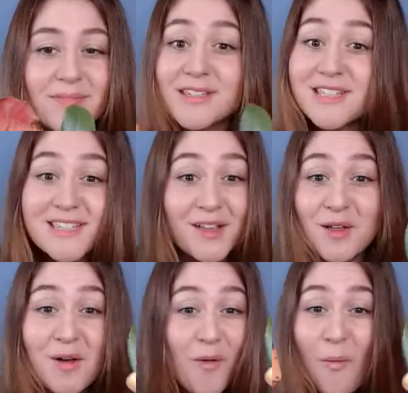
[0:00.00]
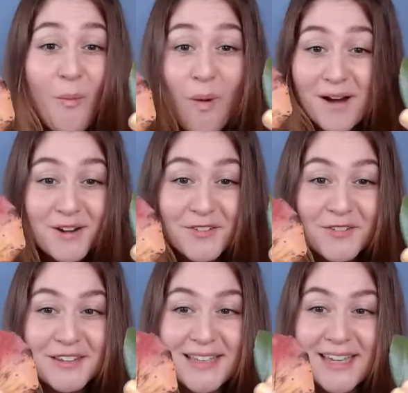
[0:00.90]
Still
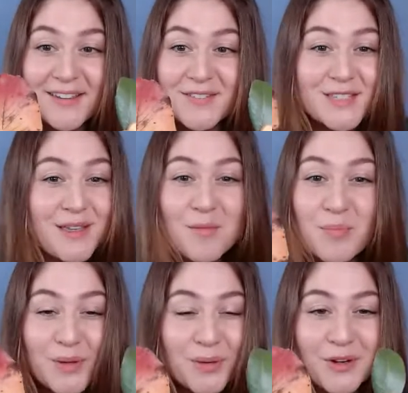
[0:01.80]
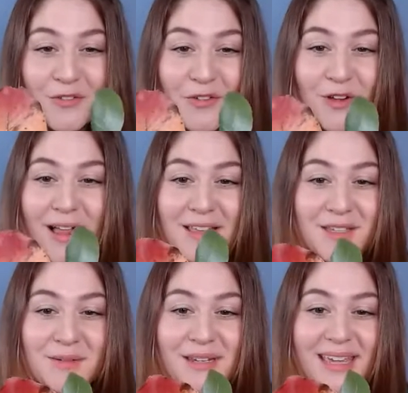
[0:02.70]
wonderful leaves, beautiful and
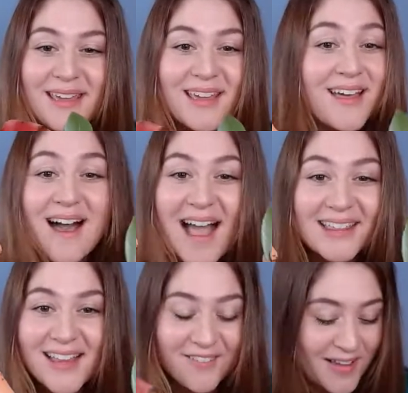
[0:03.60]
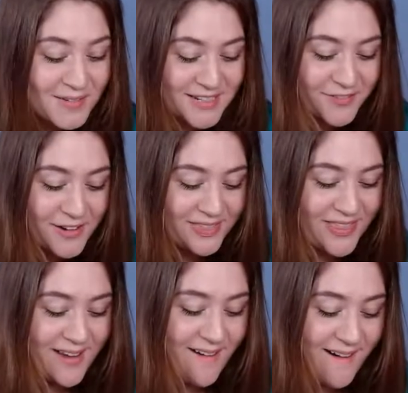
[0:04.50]
unique. I love how different
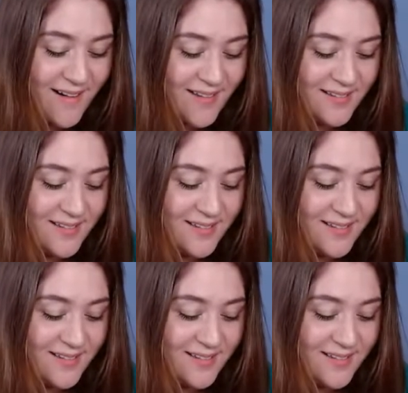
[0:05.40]
they are.